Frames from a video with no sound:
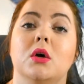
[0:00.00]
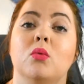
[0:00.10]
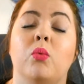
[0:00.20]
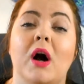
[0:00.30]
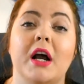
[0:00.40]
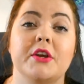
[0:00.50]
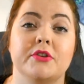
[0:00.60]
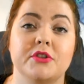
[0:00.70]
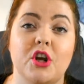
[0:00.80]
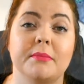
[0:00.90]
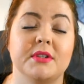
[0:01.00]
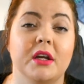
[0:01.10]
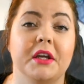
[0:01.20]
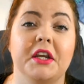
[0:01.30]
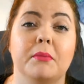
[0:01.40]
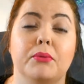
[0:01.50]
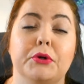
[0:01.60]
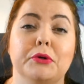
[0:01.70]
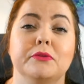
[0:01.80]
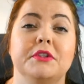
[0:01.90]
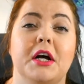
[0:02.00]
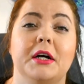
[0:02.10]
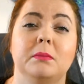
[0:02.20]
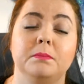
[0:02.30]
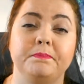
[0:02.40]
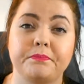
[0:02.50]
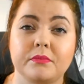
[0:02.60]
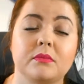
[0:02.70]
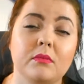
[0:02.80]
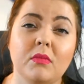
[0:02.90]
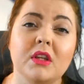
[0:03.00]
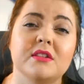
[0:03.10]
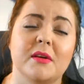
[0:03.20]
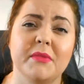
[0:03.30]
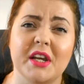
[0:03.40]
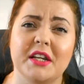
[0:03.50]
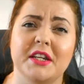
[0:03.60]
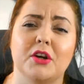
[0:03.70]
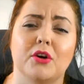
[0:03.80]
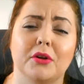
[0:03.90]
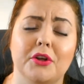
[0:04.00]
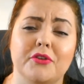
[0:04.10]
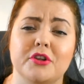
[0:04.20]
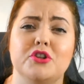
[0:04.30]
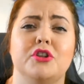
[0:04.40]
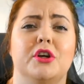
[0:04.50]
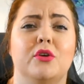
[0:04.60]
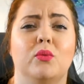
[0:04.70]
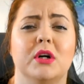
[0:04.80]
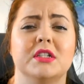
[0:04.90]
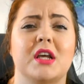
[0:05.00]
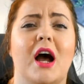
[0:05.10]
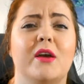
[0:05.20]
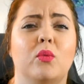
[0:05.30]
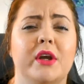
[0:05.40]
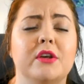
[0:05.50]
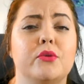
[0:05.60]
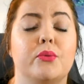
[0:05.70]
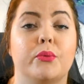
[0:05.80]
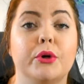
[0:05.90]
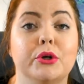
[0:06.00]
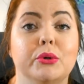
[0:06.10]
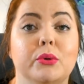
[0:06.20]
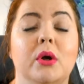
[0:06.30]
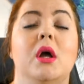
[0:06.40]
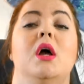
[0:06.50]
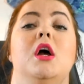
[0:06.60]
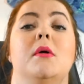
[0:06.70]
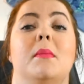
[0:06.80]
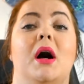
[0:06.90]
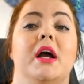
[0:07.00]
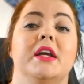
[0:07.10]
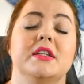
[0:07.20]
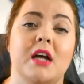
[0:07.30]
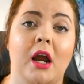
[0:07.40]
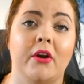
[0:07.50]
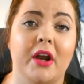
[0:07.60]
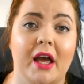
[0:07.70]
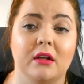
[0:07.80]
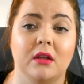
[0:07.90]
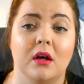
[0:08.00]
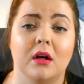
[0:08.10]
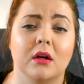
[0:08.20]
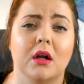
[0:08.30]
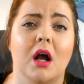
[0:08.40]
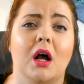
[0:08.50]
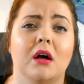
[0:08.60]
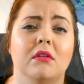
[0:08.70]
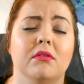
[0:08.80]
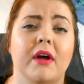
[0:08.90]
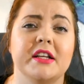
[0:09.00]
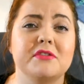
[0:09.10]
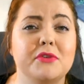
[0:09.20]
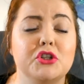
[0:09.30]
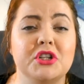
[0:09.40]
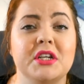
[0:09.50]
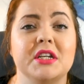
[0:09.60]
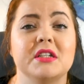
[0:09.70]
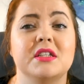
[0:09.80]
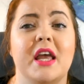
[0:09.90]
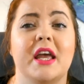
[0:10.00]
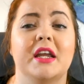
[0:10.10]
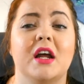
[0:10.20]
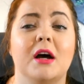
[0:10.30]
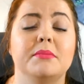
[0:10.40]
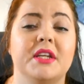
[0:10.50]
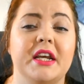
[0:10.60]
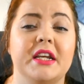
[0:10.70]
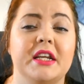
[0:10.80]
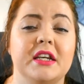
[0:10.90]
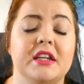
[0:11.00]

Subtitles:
why your shop's not getting approved, something I did earlier this year was I went through my entire catalog of SVGs and updated